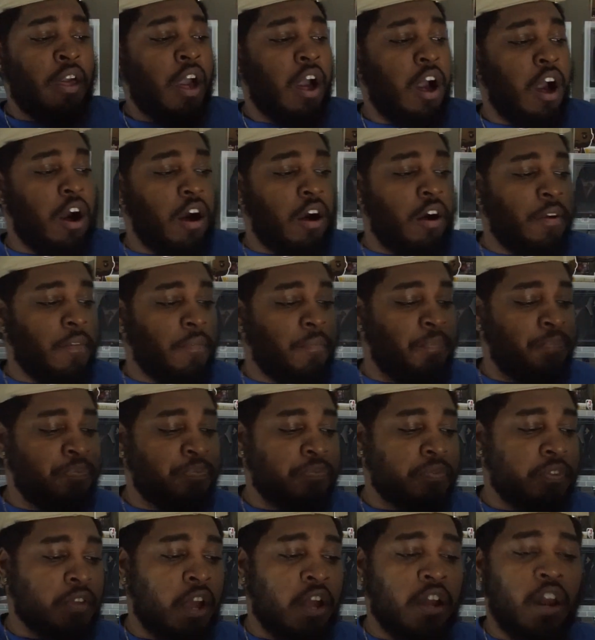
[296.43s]
Um,
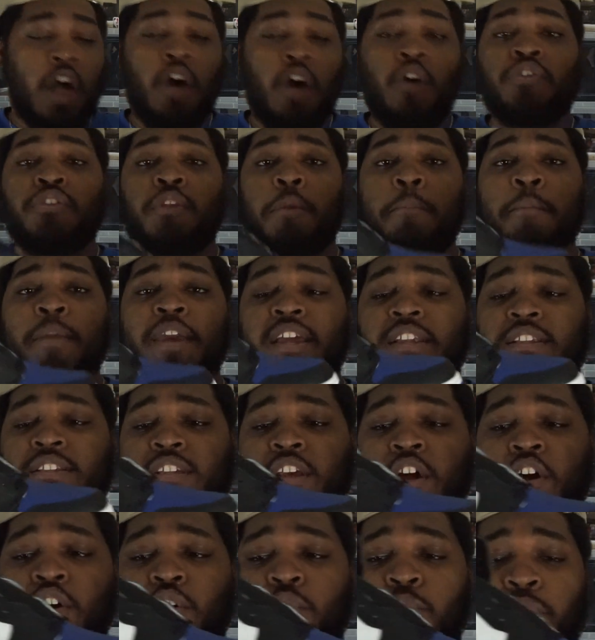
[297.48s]
along the
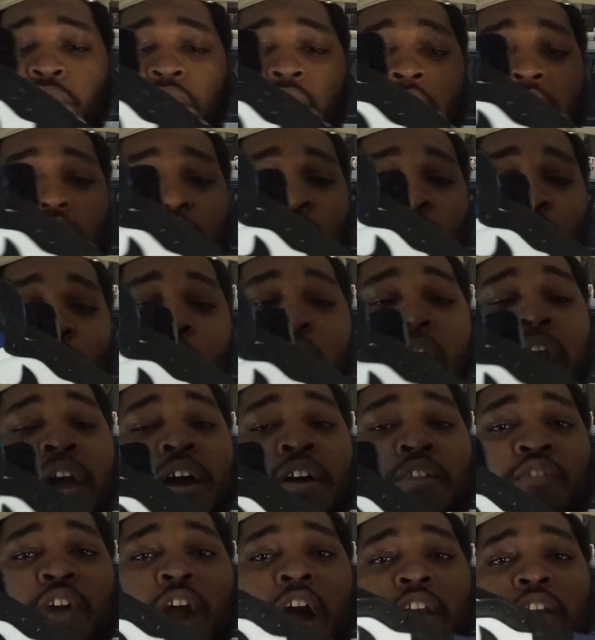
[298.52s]
midsole, we got the white
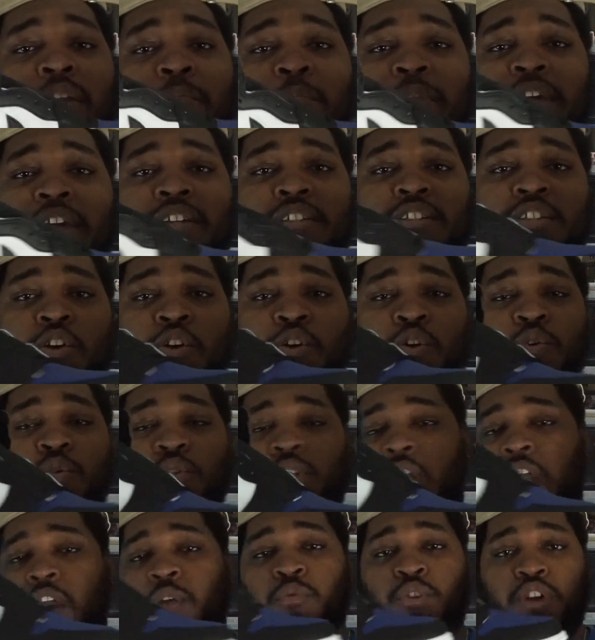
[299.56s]
around the midsole
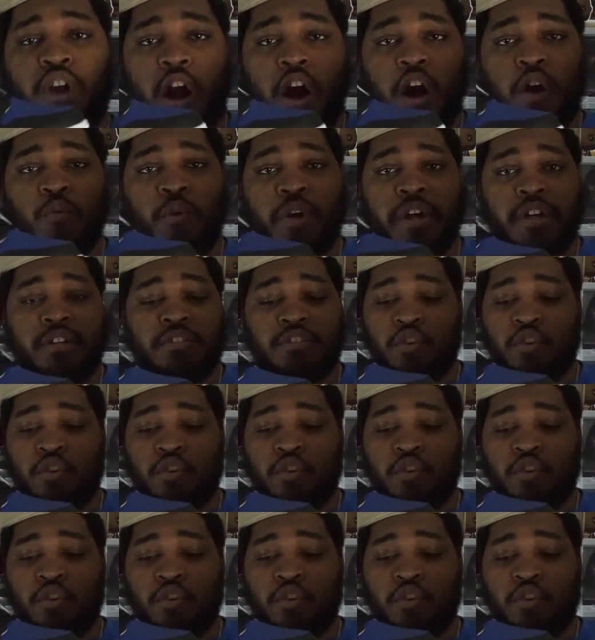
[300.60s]
like we always